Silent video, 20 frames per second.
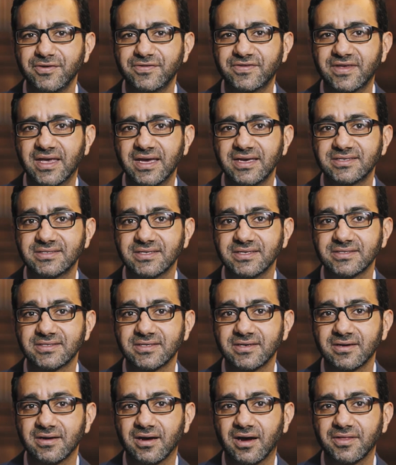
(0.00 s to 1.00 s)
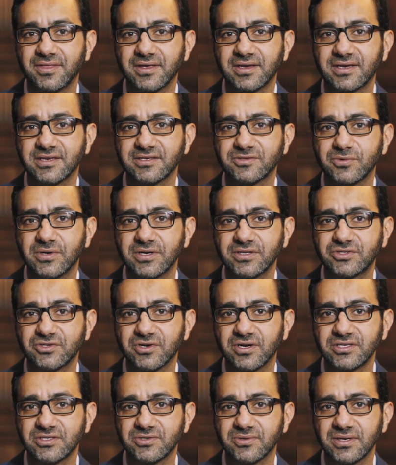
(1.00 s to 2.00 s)
those cases, I think it's worth
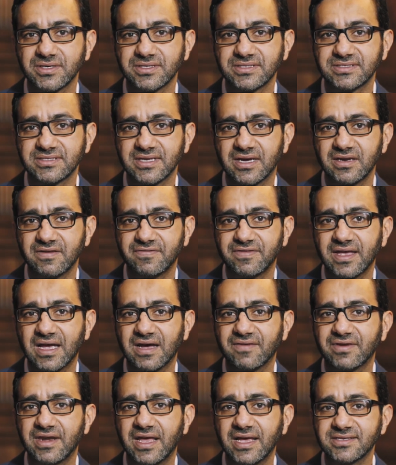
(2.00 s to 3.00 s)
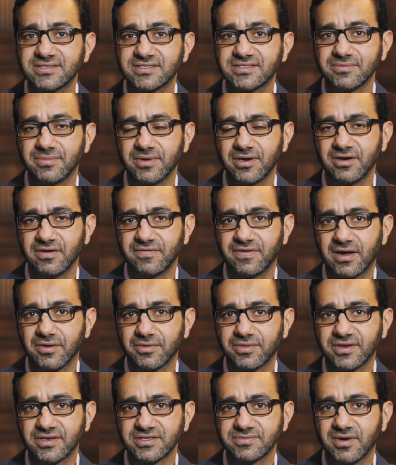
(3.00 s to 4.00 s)
trying to understand if they have an estimate of how
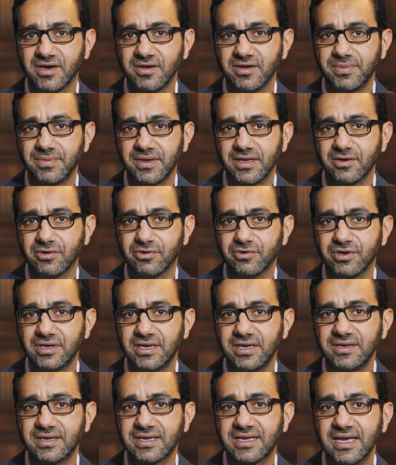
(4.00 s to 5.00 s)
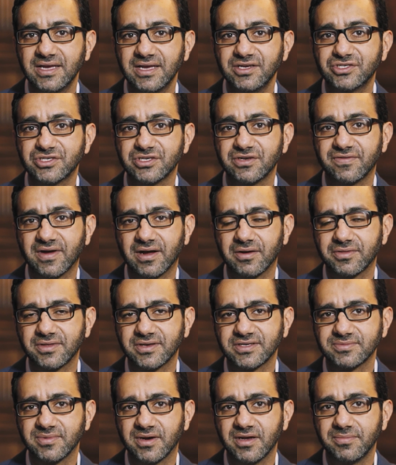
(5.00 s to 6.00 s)
things be or an indication of how
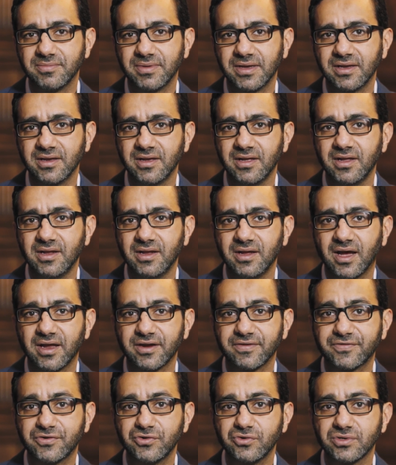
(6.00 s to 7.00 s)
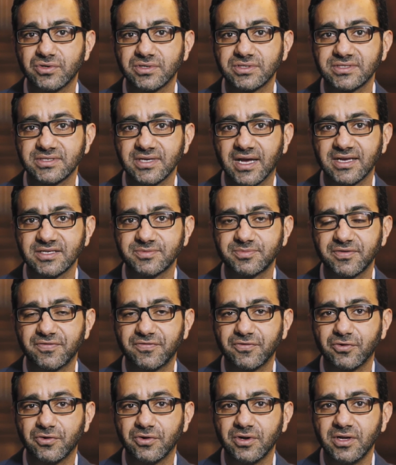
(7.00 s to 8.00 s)
things might be. And of course, as
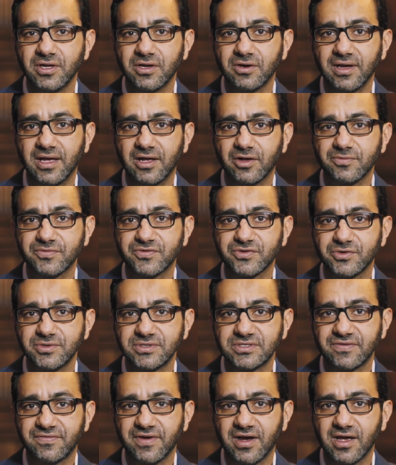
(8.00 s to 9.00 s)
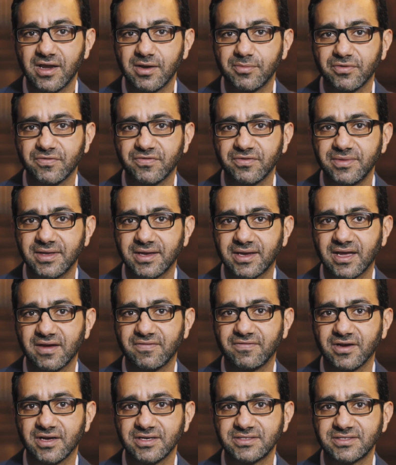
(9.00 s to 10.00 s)
before, help's always available from the
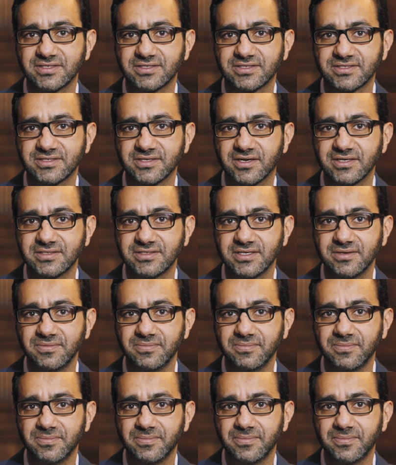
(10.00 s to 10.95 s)
Encephalitis Society.